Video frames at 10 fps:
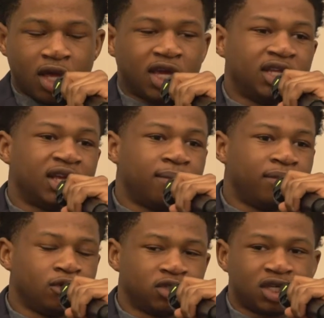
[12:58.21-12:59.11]
He did
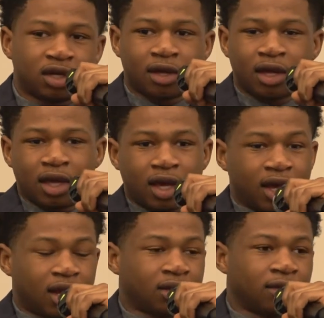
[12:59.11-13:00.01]
music,
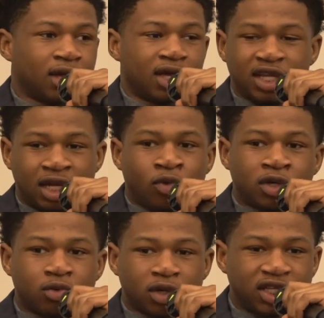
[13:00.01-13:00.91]
and he didn't want
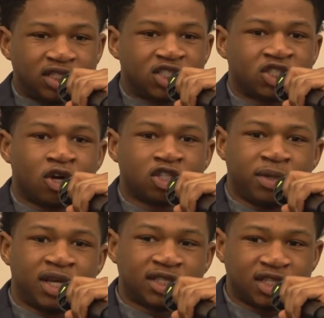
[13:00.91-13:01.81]
to release his songs
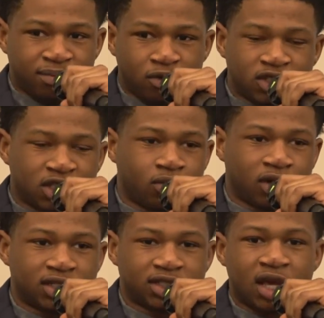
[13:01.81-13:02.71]
because his music
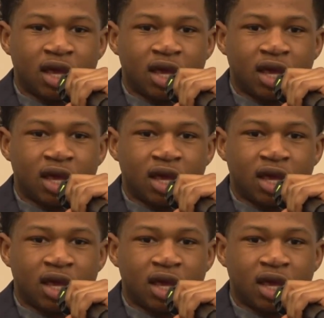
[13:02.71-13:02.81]
was